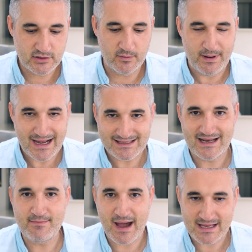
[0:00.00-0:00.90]
So
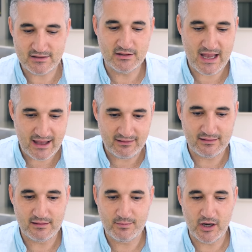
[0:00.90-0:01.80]
parsley, basil,
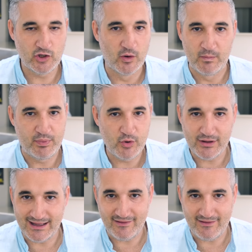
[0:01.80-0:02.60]
yes, but you don't put it